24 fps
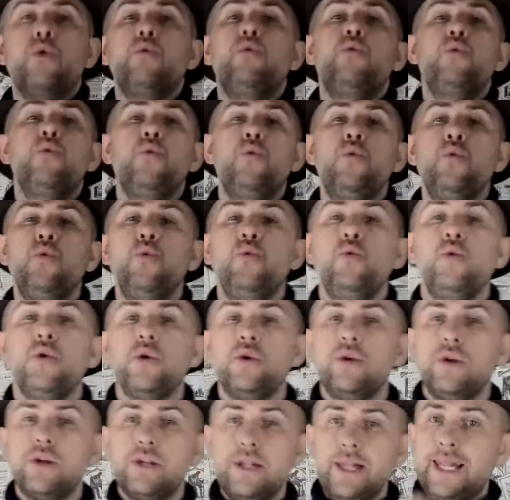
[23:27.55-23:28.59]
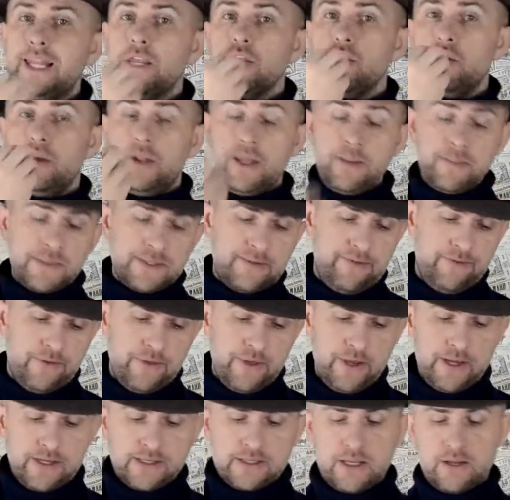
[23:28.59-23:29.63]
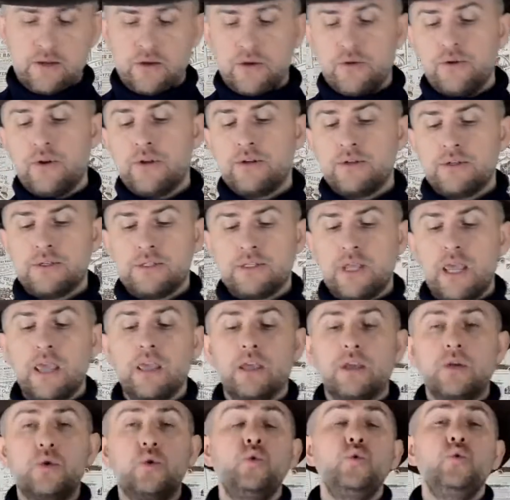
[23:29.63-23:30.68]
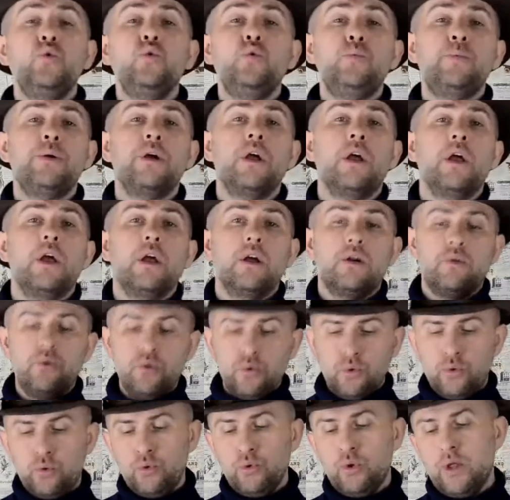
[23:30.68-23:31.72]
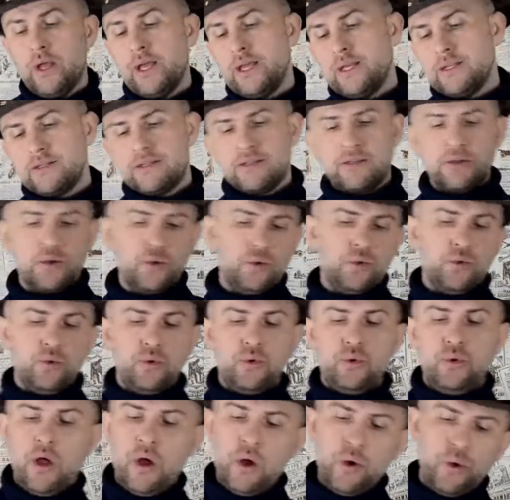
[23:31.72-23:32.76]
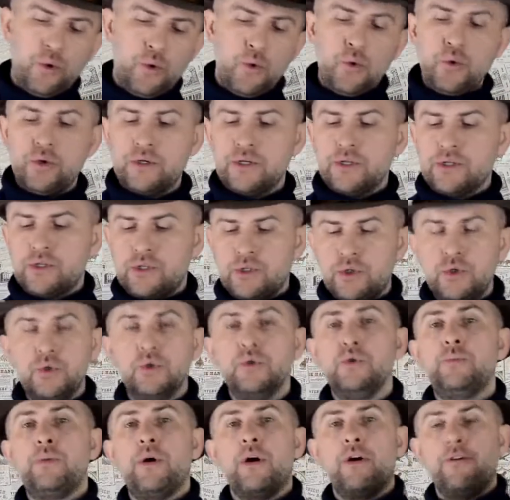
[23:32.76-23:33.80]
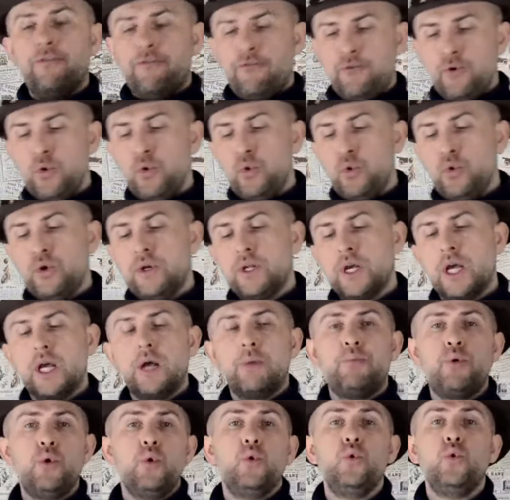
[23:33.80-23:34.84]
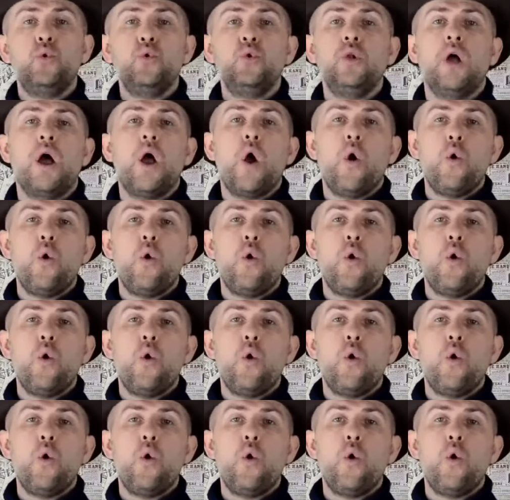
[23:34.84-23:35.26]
You need your lips for this, and you need to say group, ooh, school, hoot, stoop, food, pool,